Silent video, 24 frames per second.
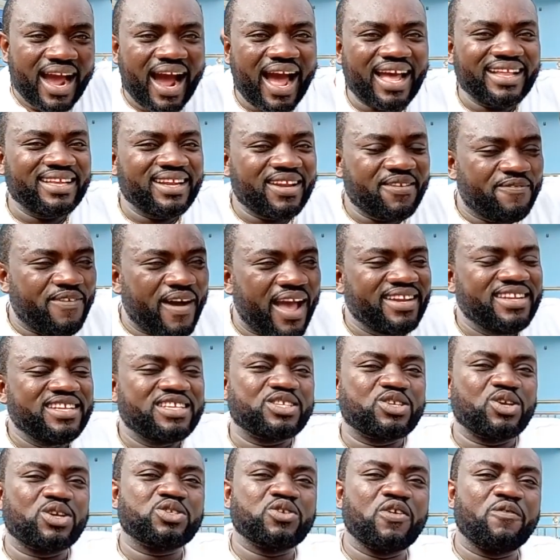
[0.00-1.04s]
Identify the
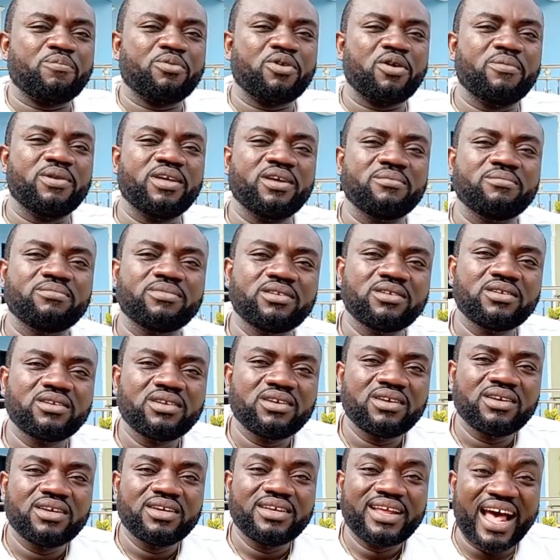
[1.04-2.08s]
source of problem.
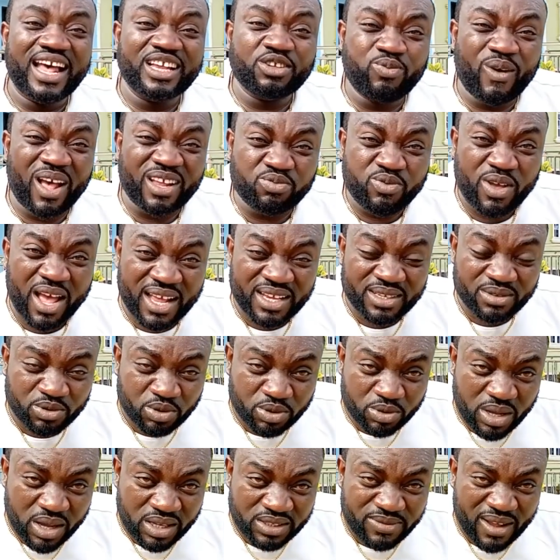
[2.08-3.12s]
As far as
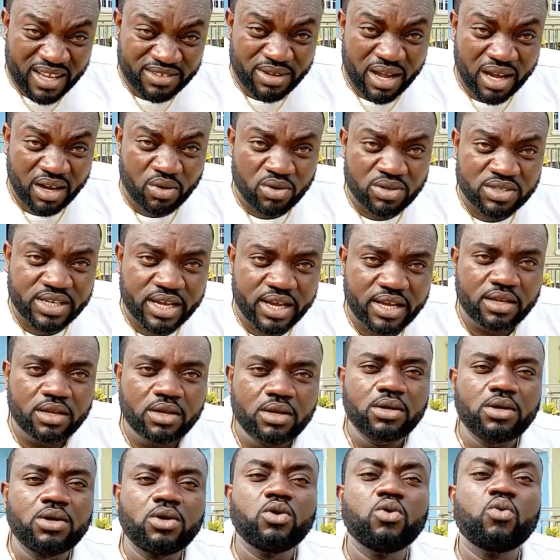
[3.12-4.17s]
we are concerned,
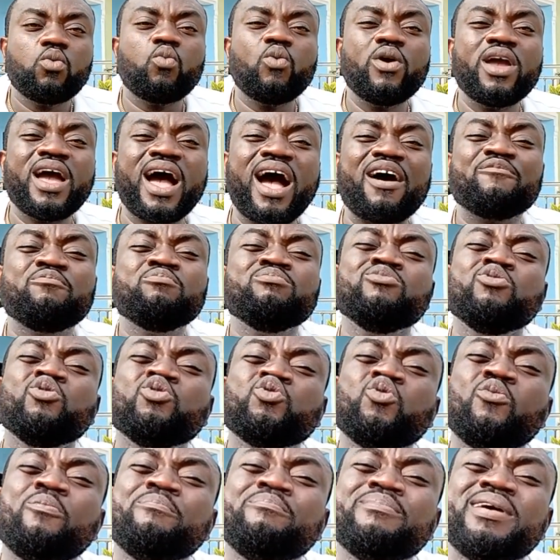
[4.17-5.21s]
we have
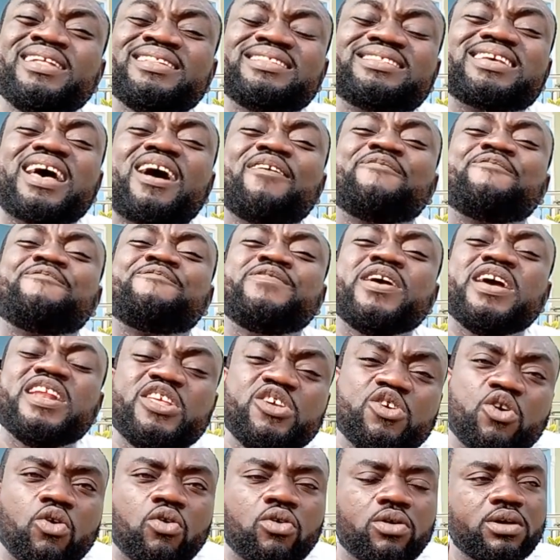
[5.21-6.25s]
monumental
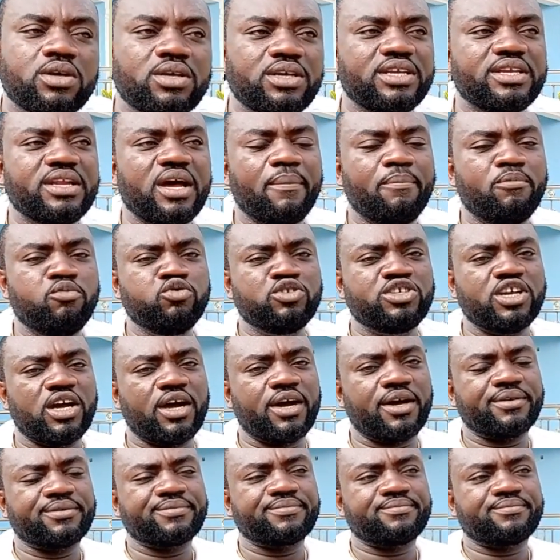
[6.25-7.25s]
failure in Abuja.